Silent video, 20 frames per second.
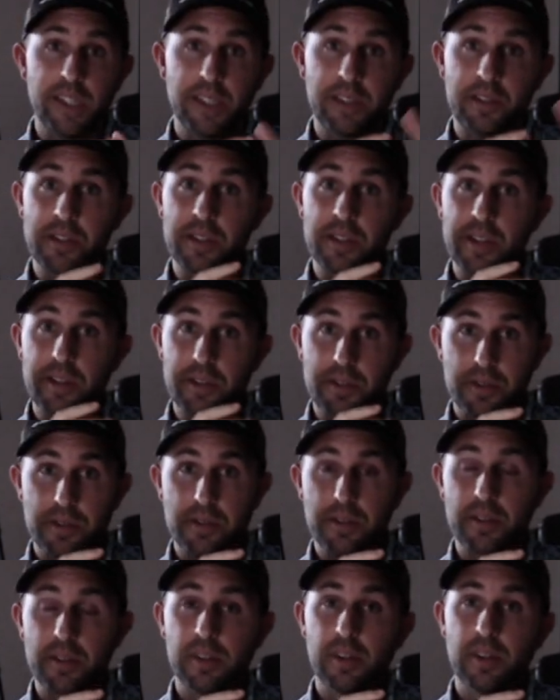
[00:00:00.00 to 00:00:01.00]

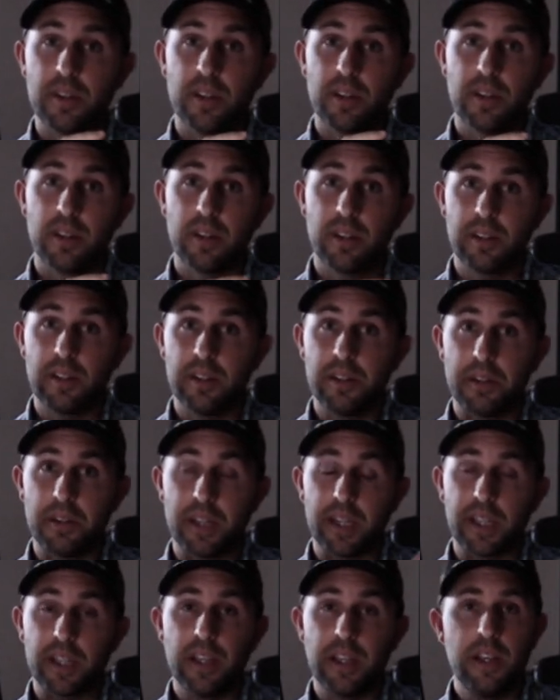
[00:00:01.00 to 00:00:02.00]
exists,
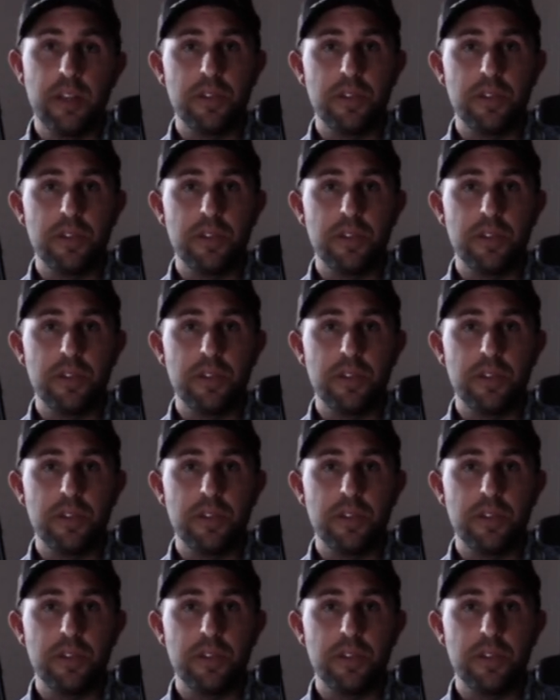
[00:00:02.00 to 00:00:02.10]
right?